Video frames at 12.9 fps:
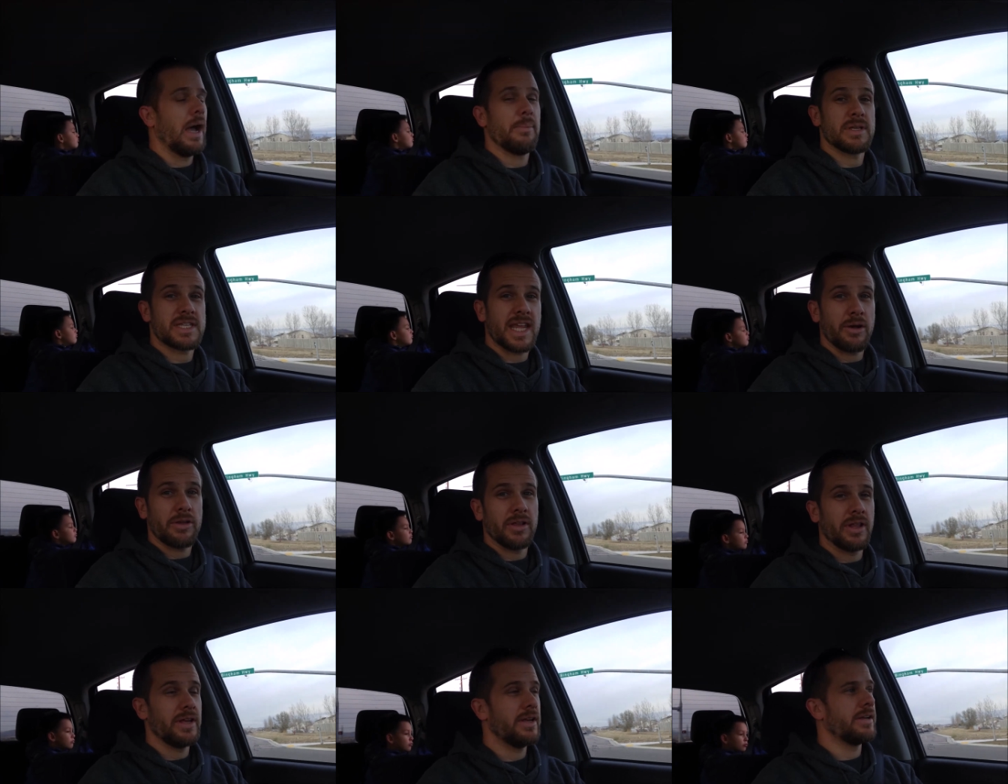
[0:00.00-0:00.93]
I
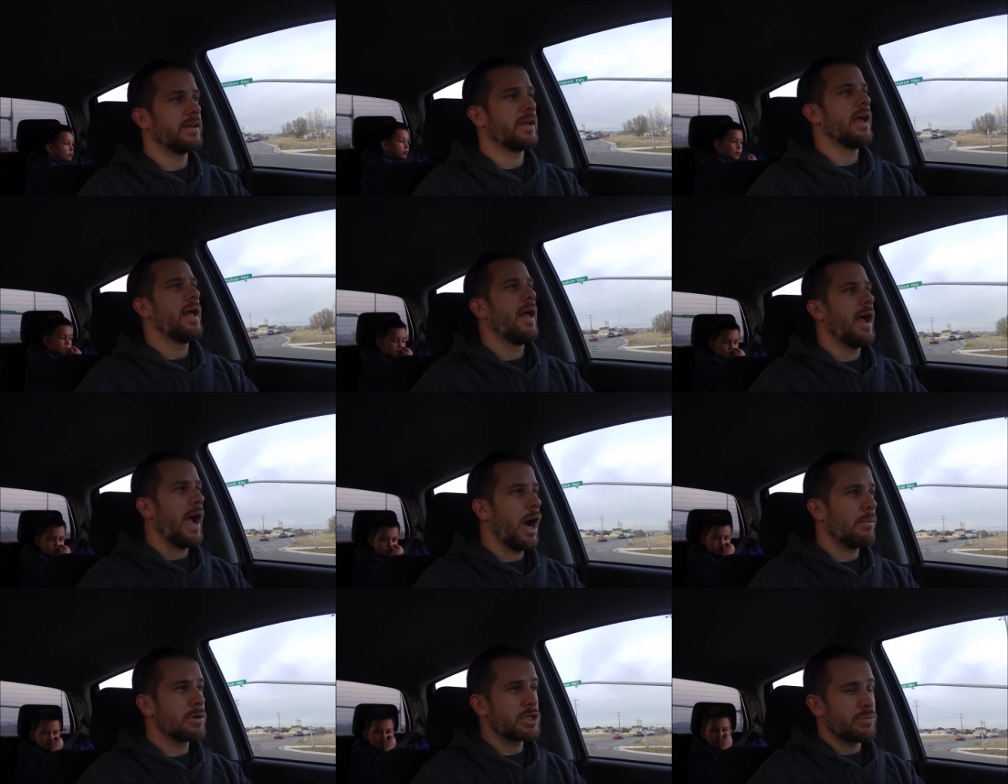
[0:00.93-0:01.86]
miscalculated
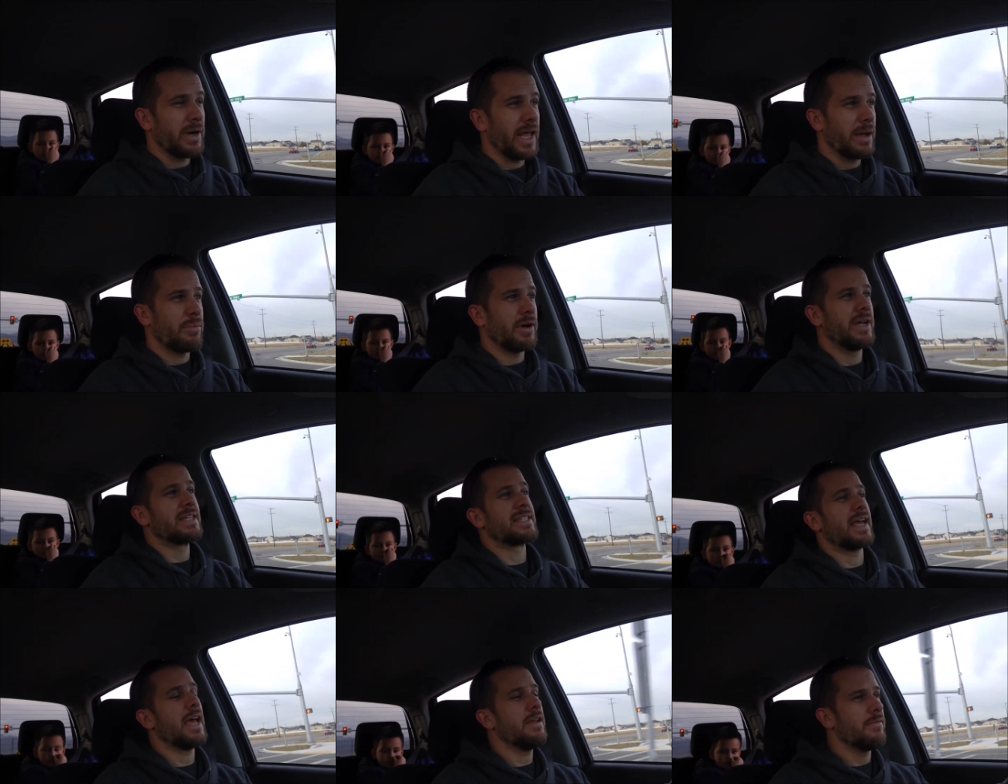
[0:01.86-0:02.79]
how much money I put in
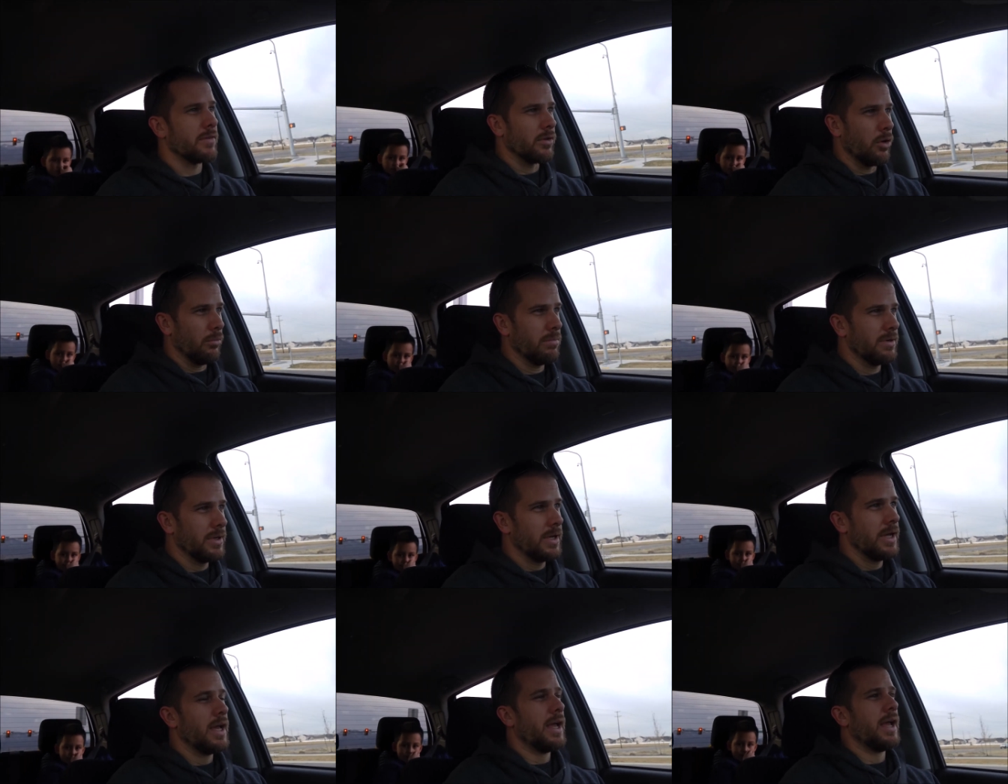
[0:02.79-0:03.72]
his envelope.
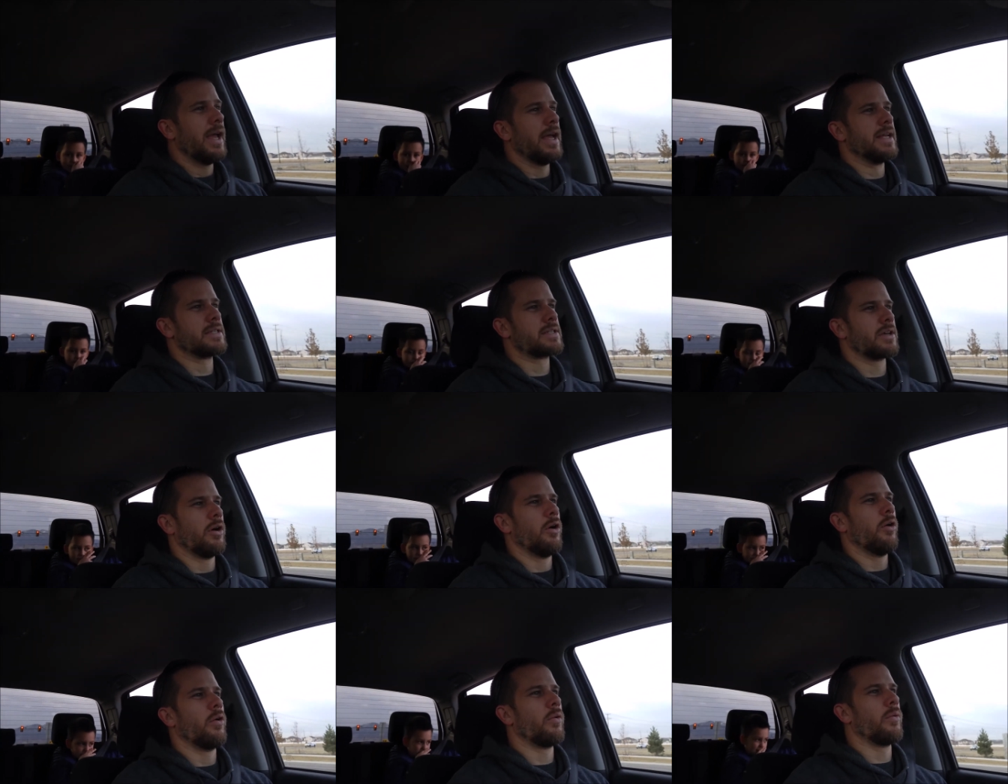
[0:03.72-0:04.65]
And
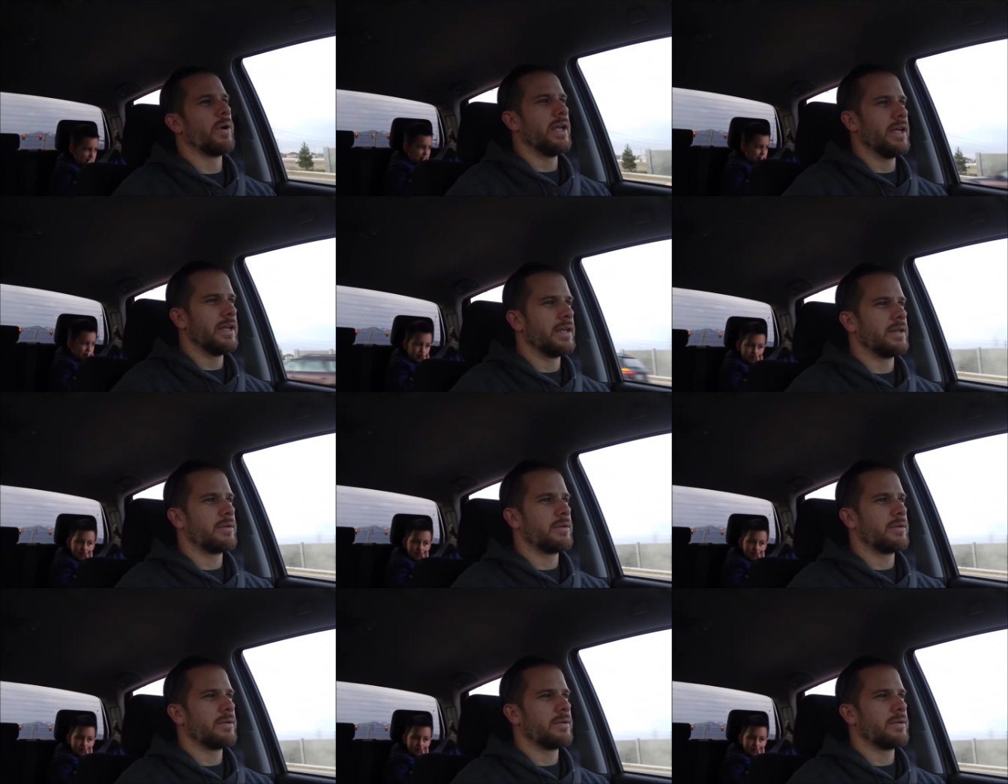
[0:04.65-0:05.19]
so we